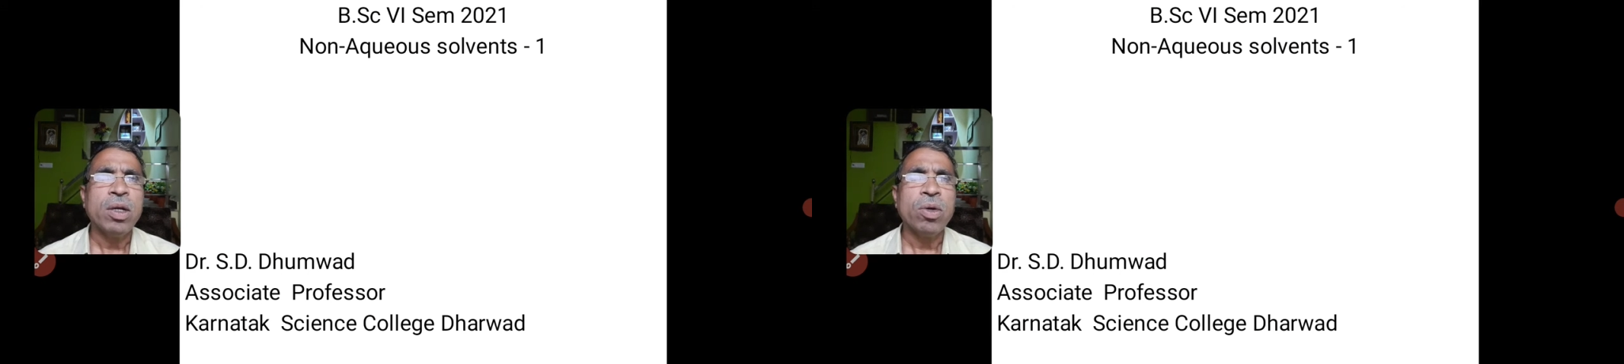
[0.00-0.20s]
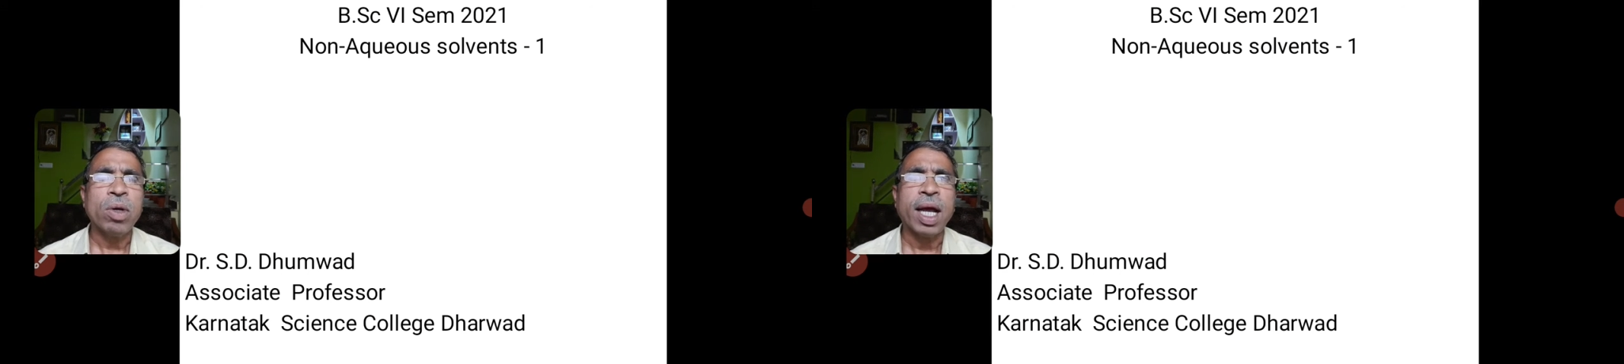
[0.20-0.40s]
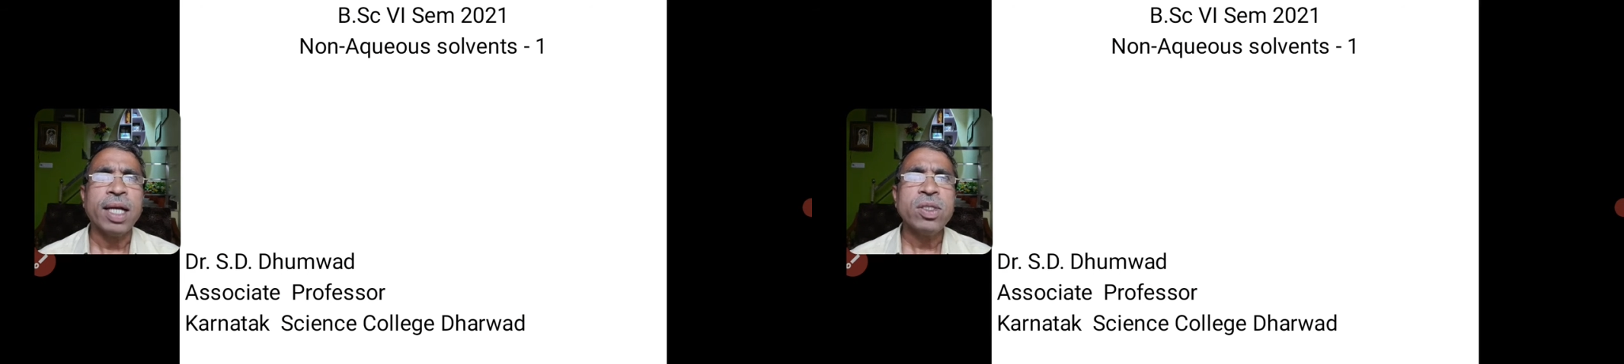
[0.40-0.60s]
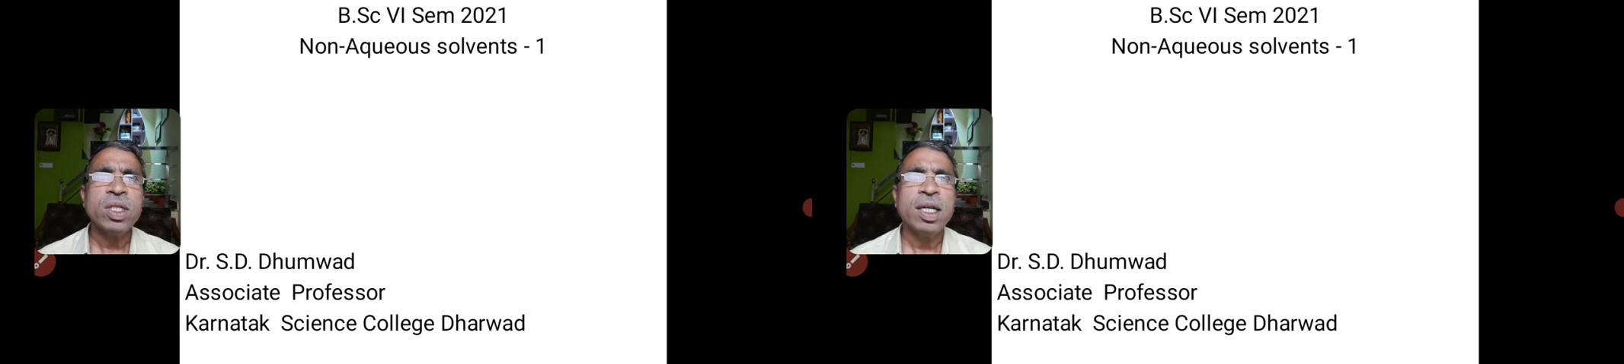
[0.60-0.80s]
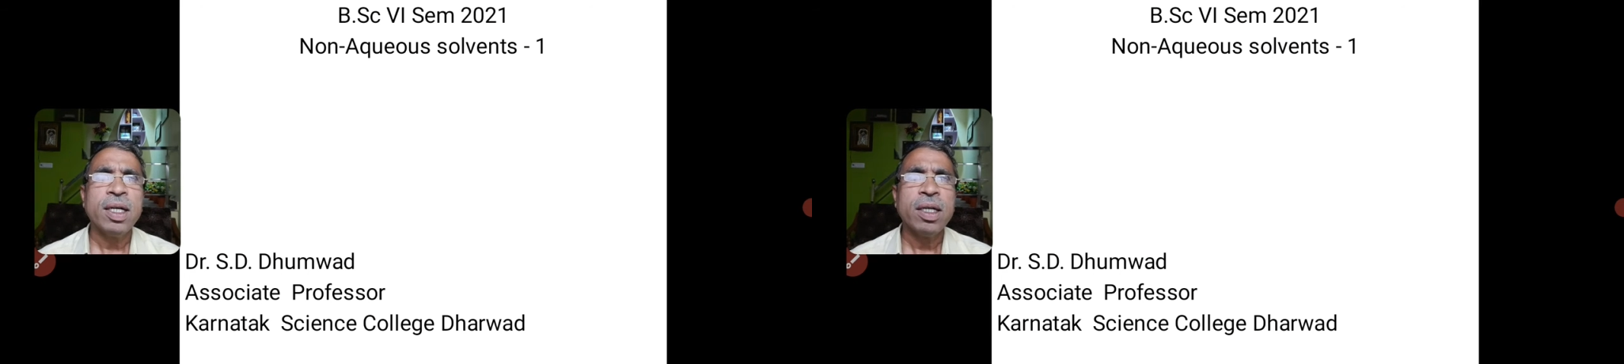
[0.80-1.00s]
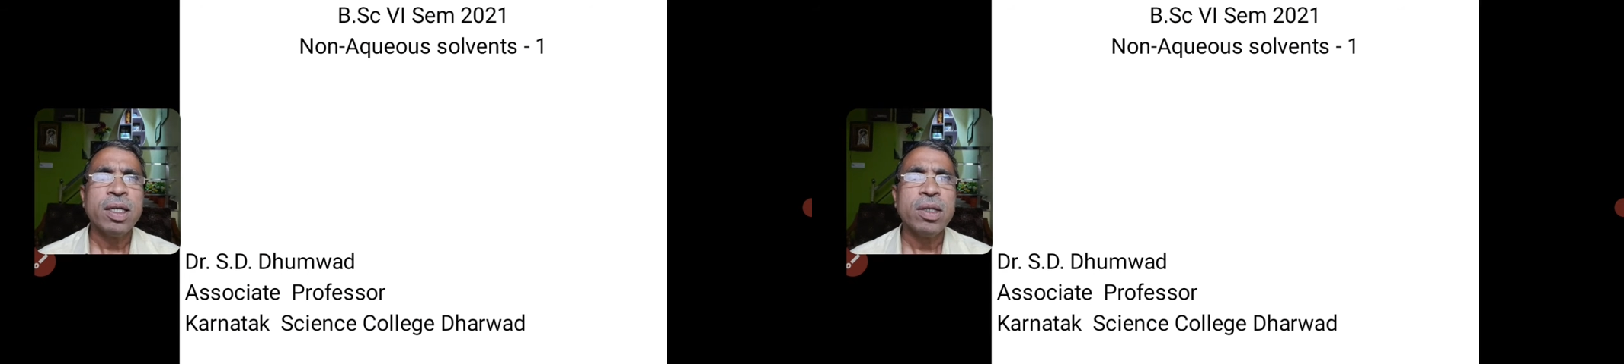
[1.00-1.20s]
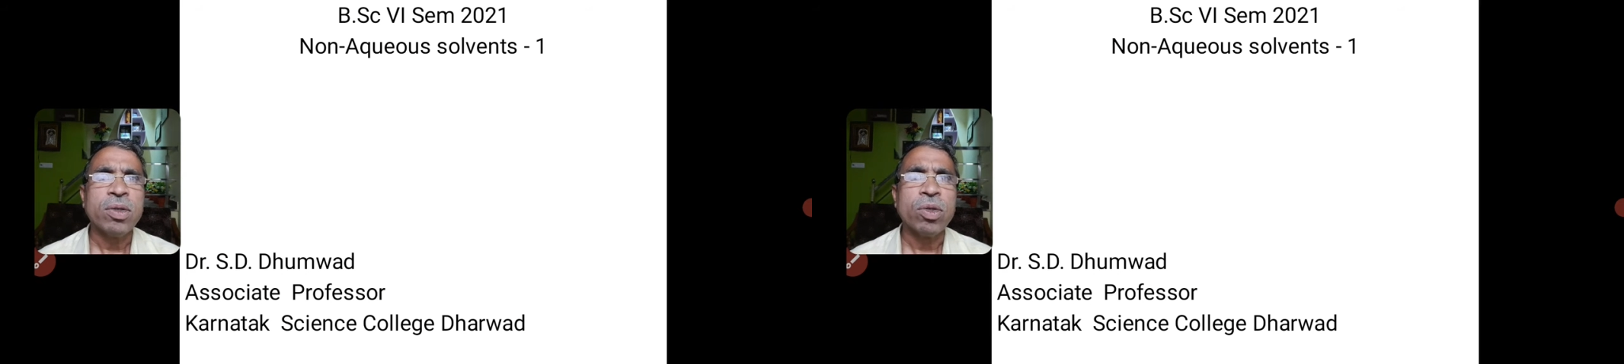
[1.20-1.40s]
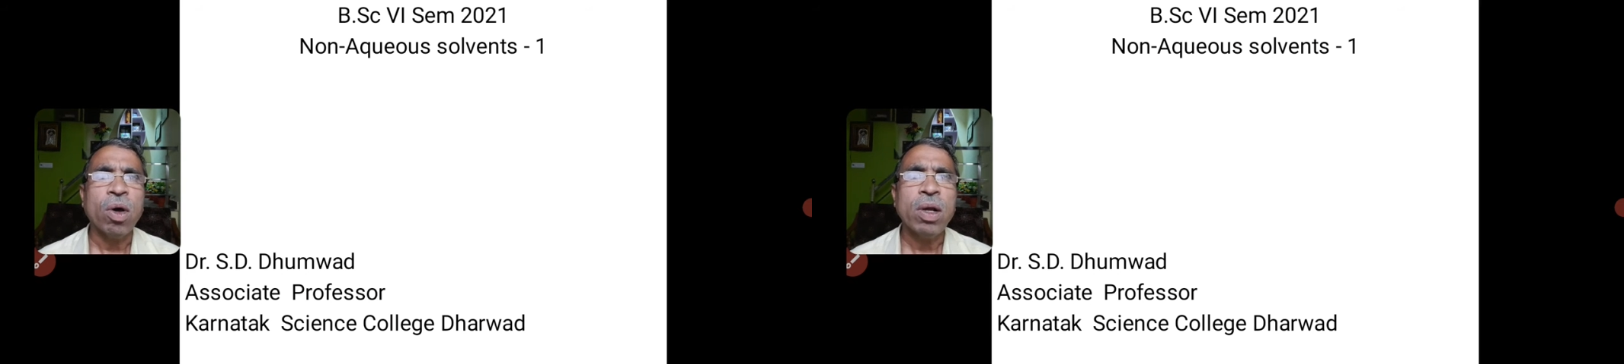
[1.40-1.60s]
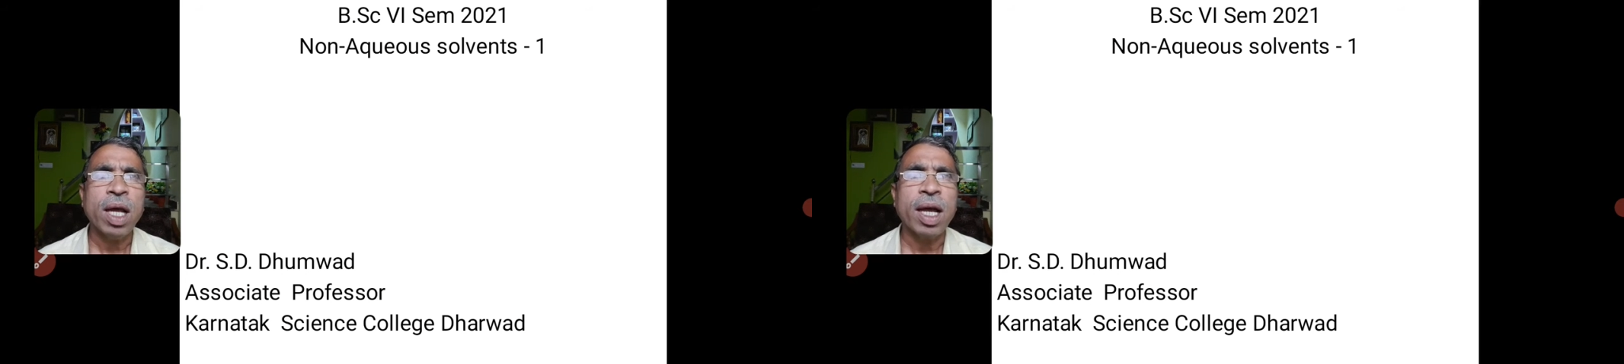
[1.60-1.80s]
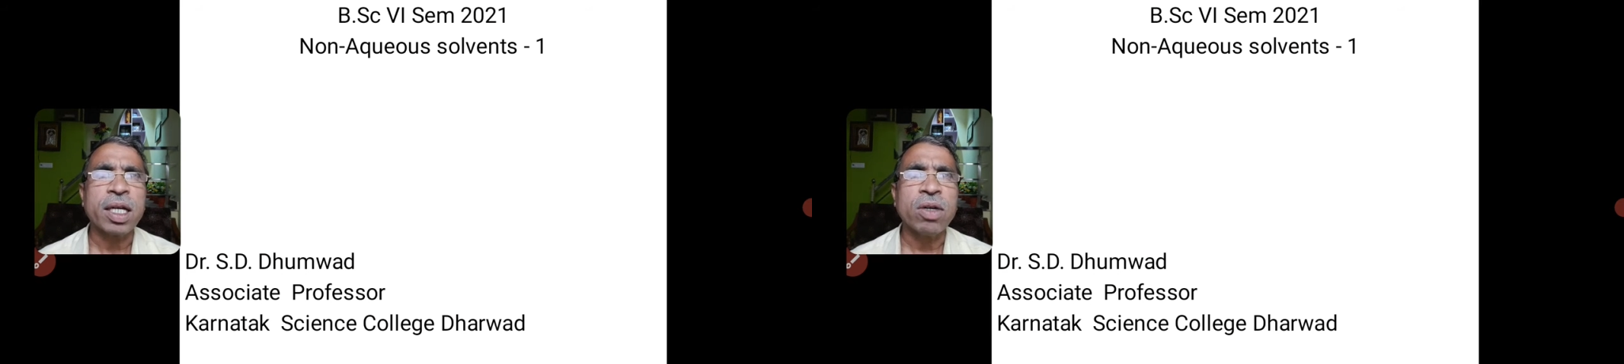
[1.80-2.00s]
known as
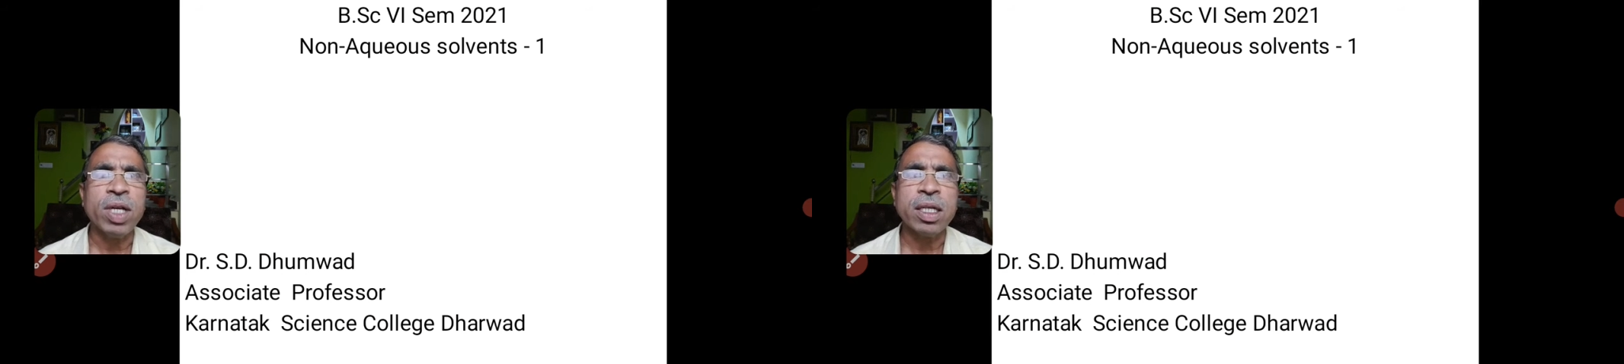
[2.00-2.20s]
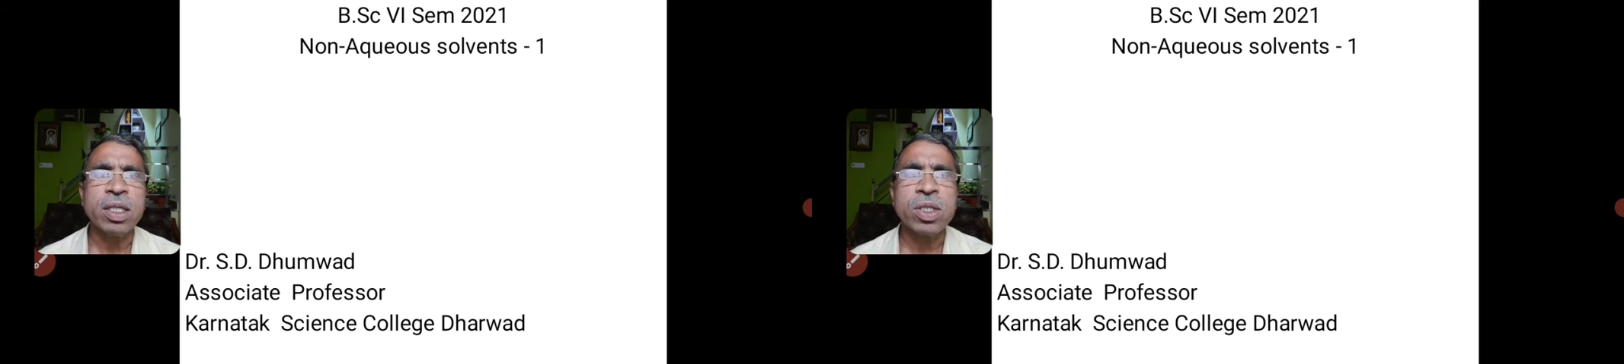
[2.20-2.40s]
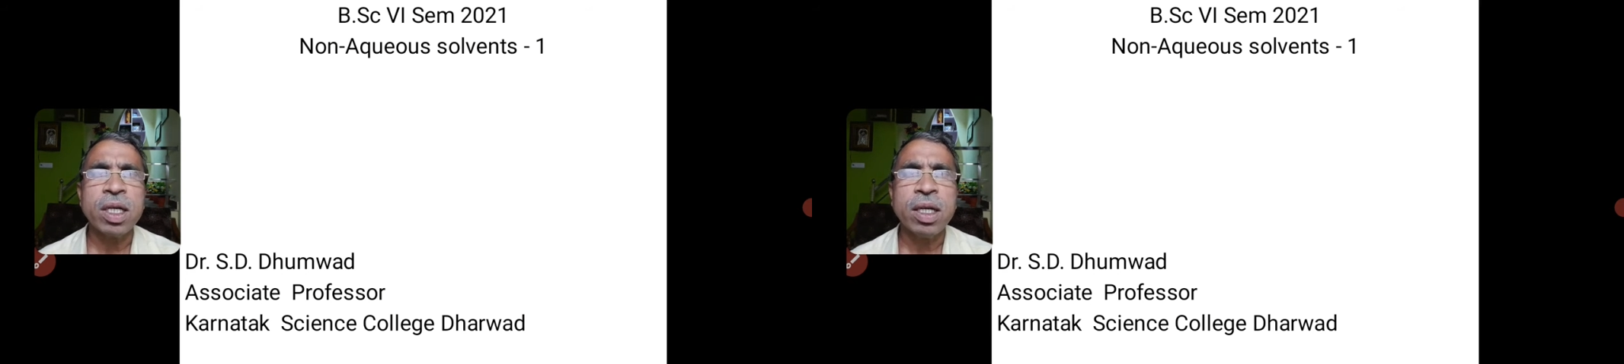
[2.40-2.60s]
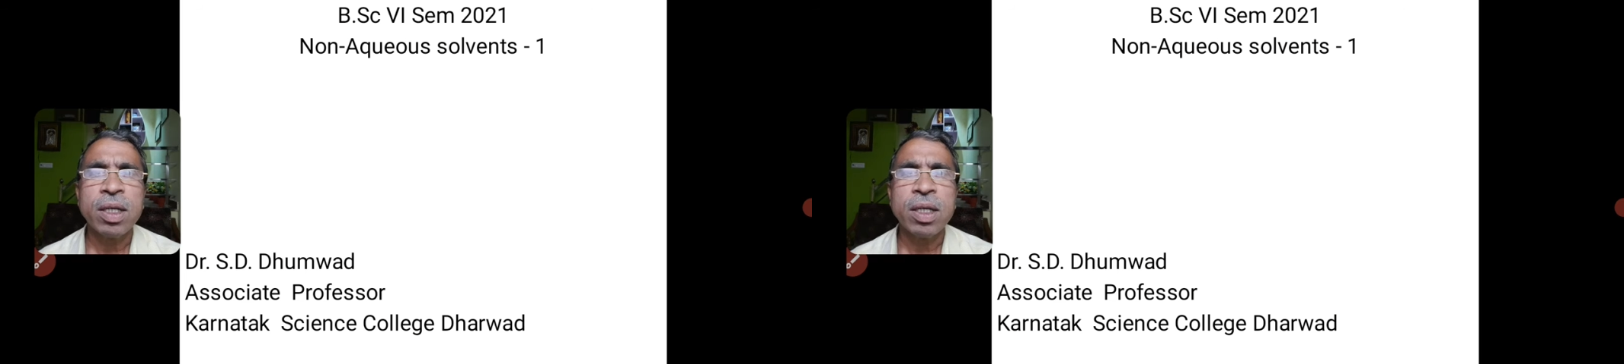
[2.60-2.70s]
non-aqueous